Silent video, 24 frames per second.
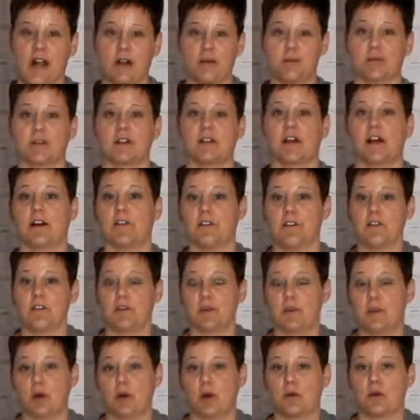I would love you
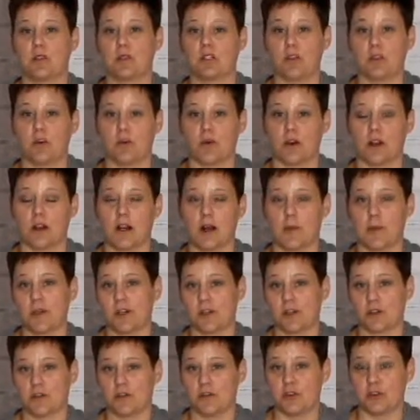to post a
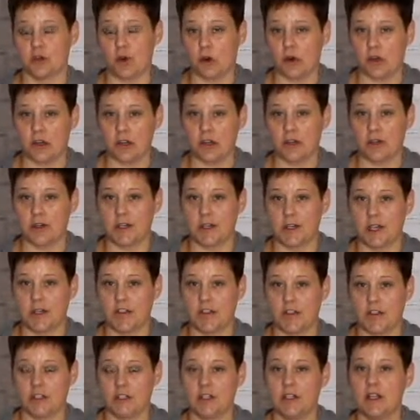picture of your
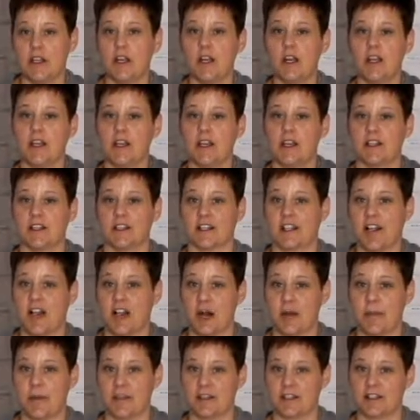creation in the
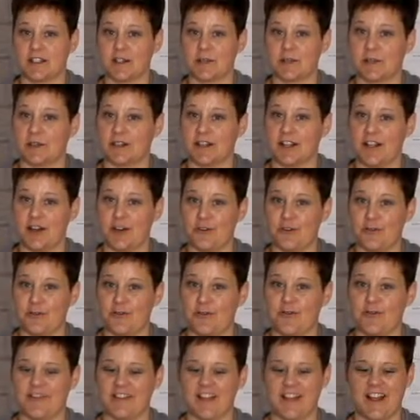comments below.
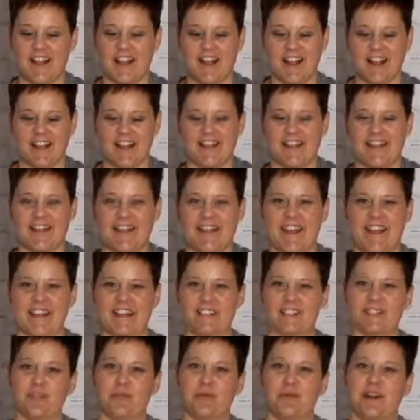
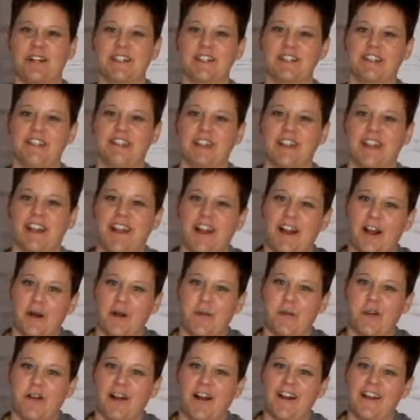Thanks so much, and I
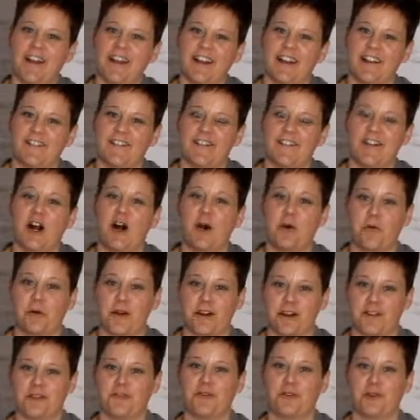hope you all have a
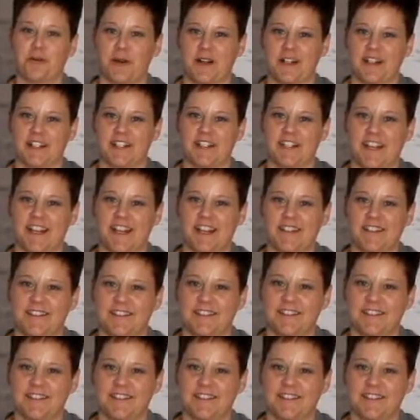wonderful Wednesday.